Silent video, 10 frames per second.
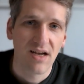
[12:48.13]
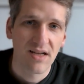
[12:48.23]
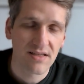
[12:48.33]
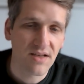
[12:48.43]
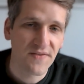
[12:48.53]

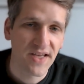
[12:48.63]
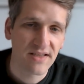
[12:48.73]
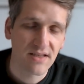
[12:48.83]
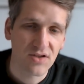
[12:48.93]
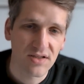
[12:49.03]
These are
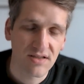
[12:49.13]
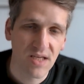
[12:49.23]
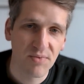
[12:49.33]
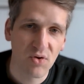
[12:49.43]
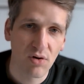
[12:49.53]
things that just
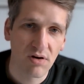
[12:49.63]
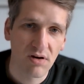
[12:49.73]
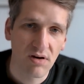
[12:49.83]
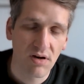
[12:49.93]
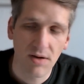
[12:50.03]
keep
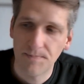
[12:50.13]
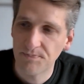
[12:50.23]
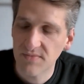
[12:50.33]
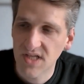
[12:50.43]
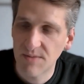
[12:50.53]
your
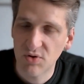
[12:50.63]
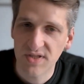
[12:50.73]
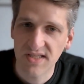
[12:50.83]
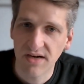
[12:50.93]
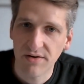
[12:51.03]

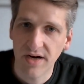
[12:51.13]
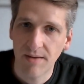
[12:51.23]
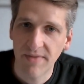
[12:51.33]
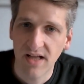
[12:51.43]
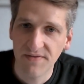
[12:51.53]

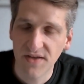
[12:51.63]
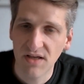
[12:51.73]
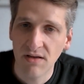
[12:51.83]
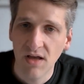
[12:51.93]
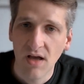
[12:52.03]
CRM
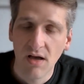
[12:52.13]
healthy.